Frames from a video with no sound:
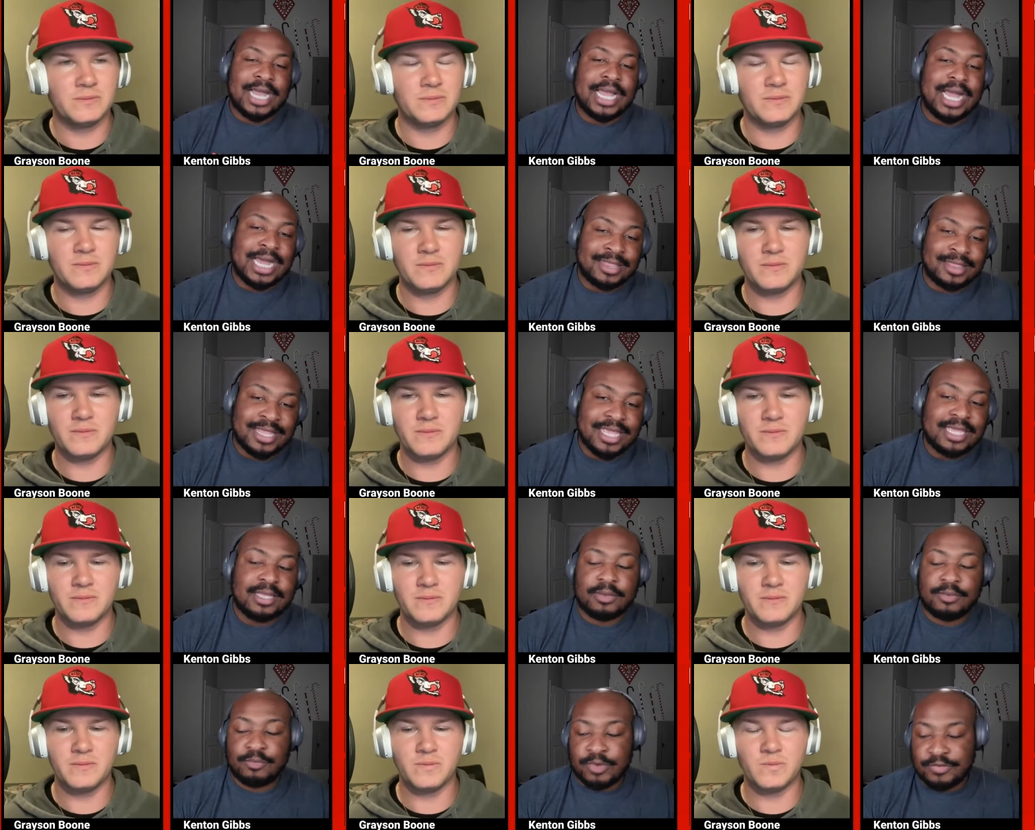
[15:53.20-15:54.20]
Speaker 1: I, I
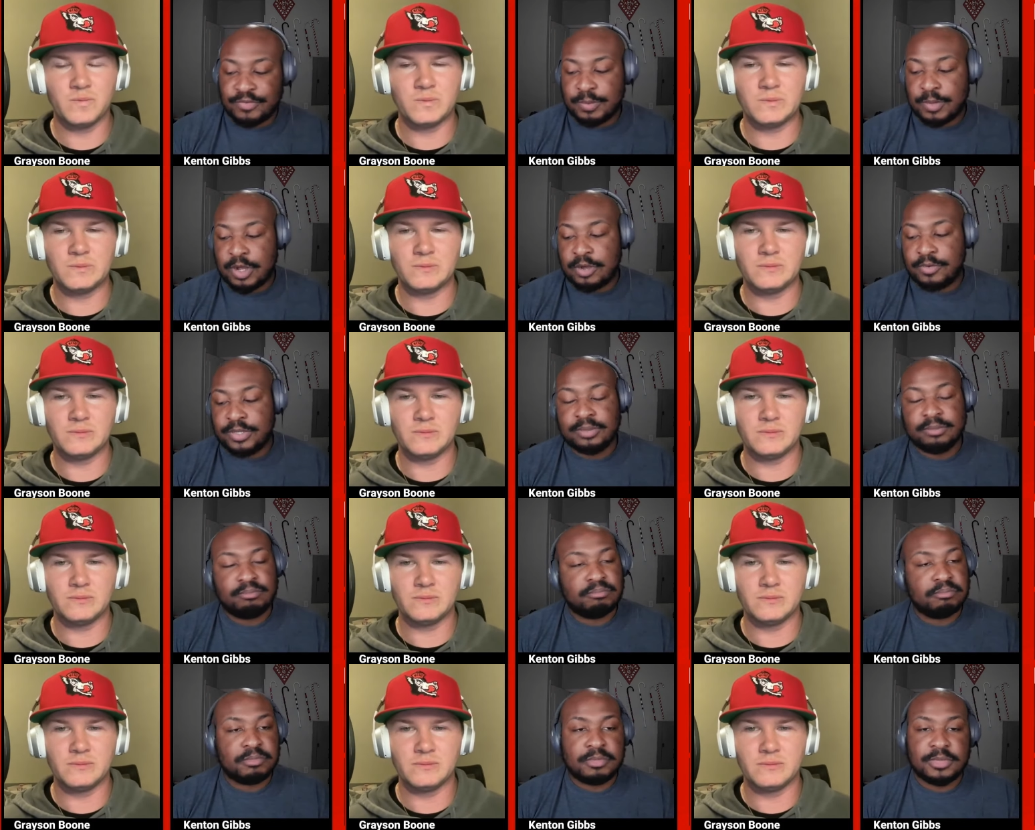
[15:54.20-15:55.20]
think River
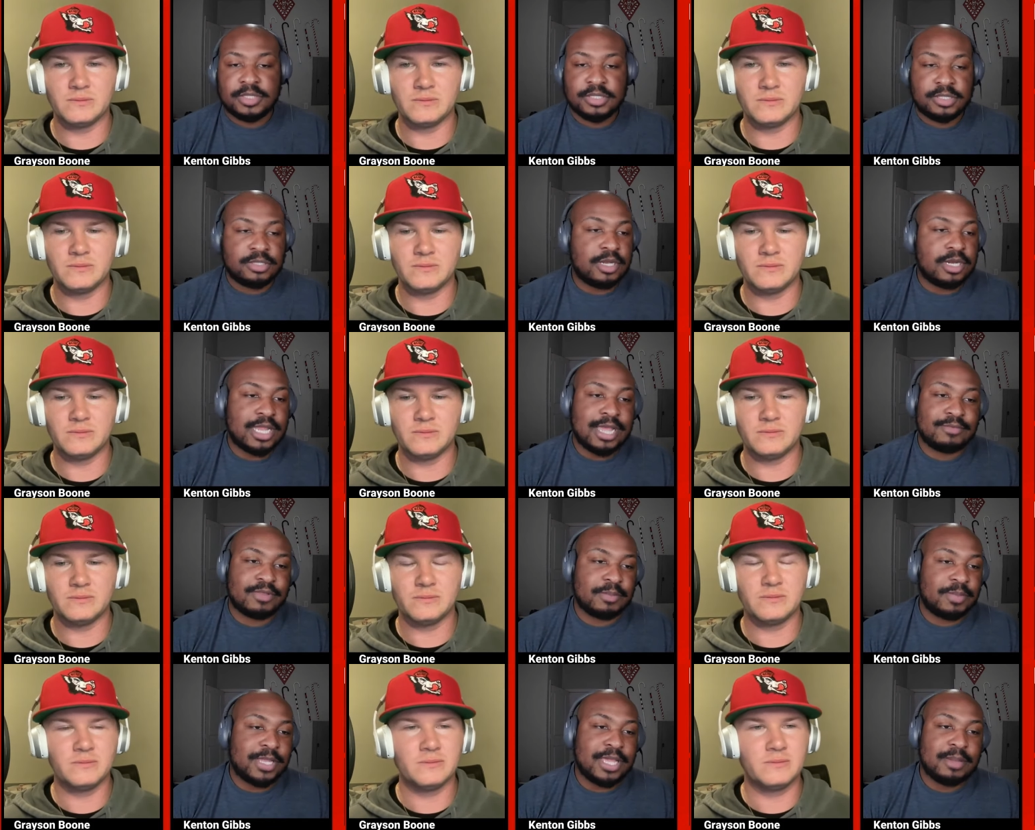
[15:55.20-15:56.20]
Baldwin is going to
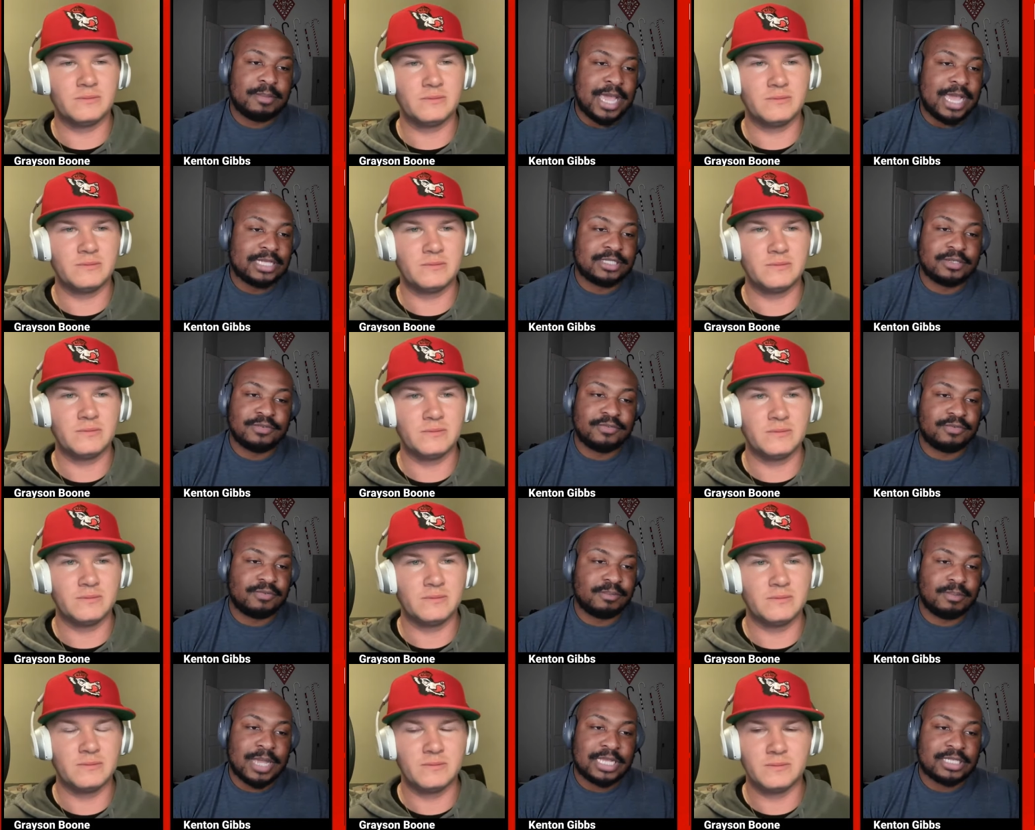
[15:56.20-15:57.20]
have to play a massive,
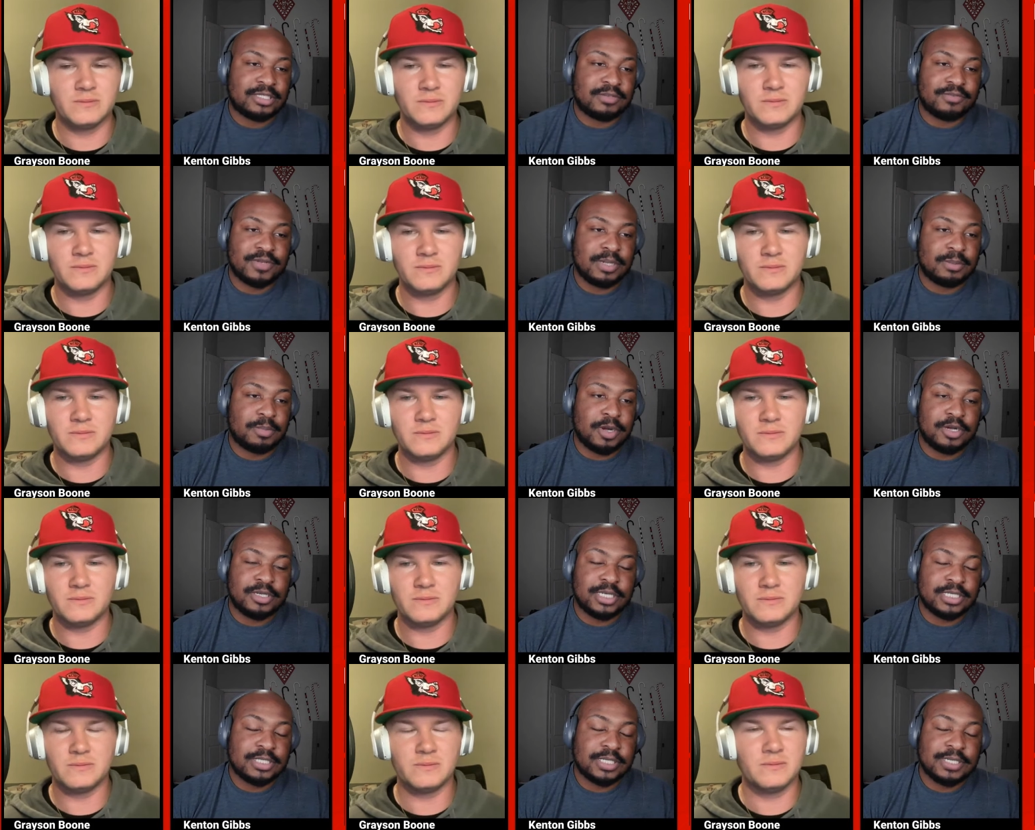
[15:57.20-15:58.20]
massive uh,
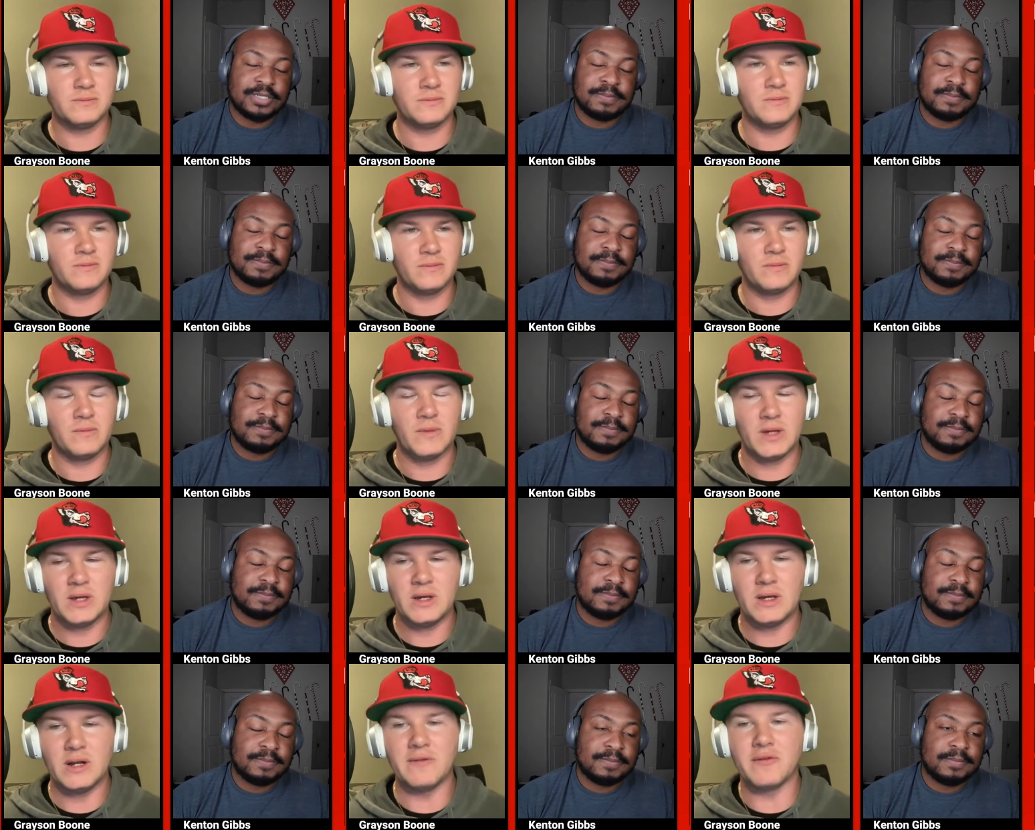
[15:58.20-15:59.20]
part in this thing.
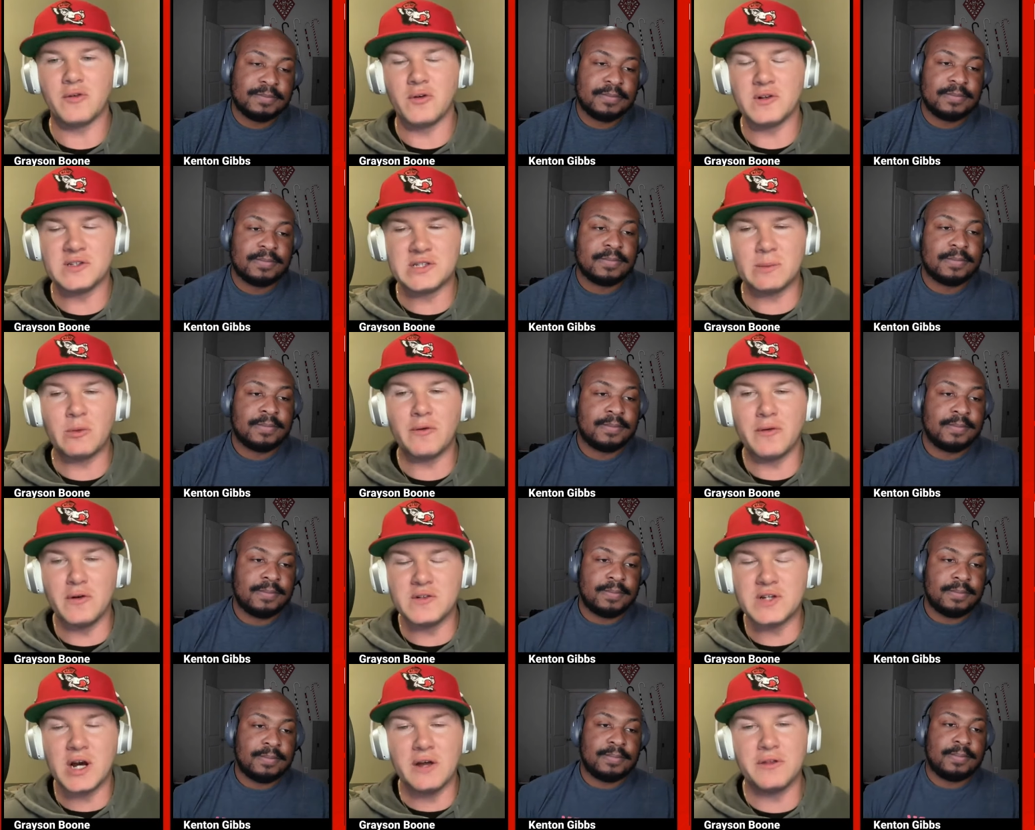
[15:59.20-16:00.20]
Speaker 2: And, of course, some of
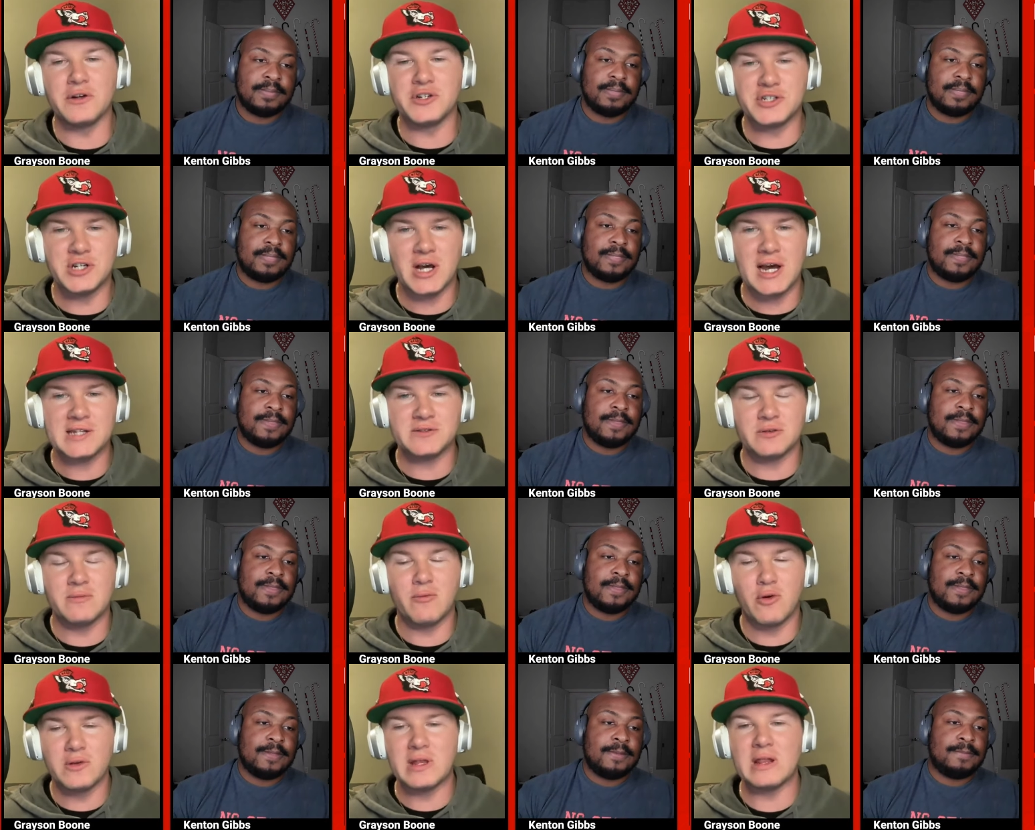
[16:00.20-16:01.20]
those other shots will
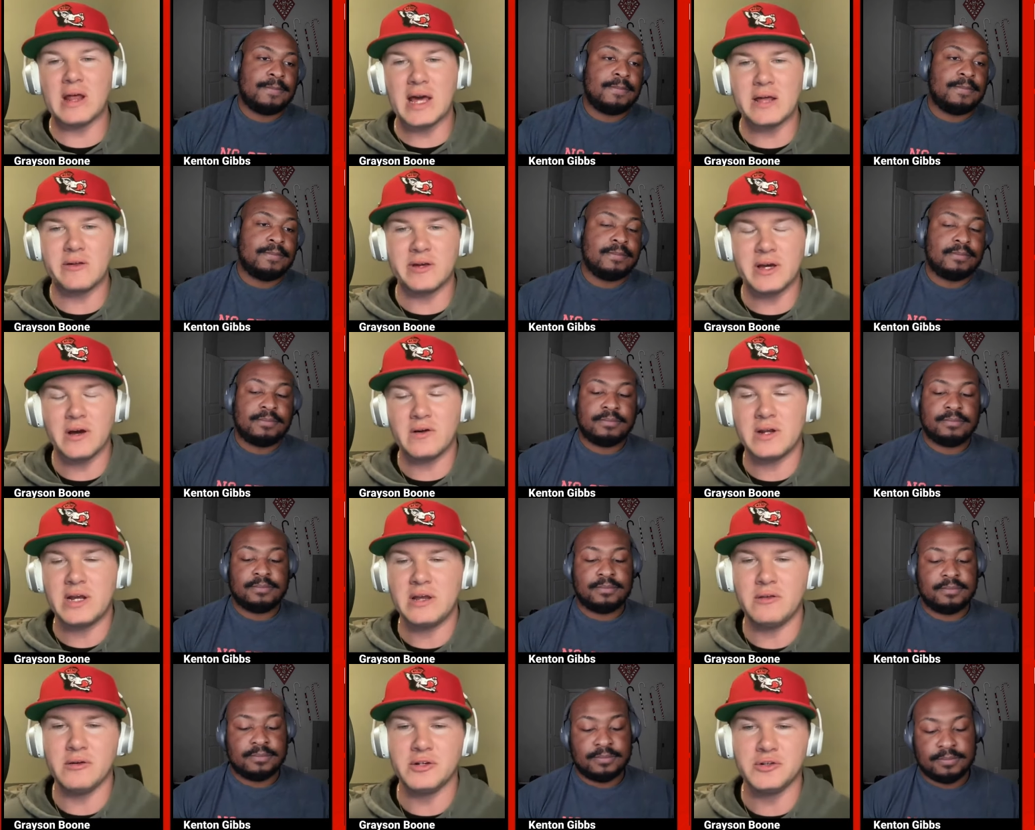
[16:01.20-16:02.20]
more than likely go to
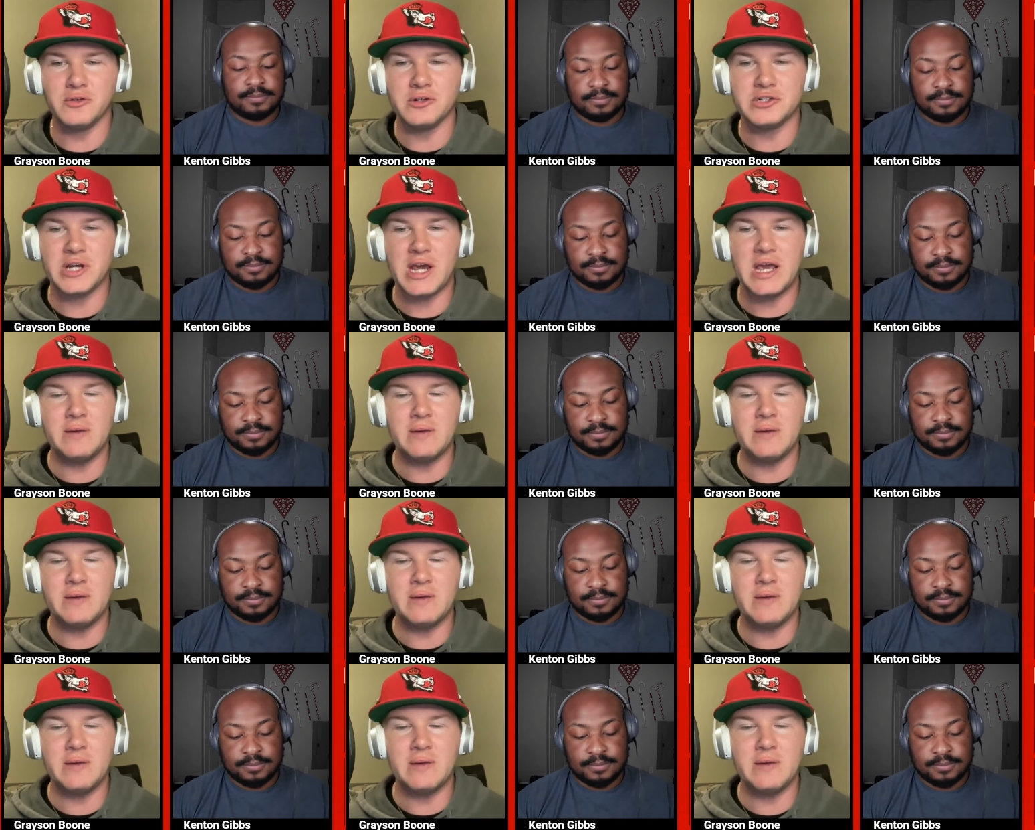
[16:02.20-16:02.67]
either Georgia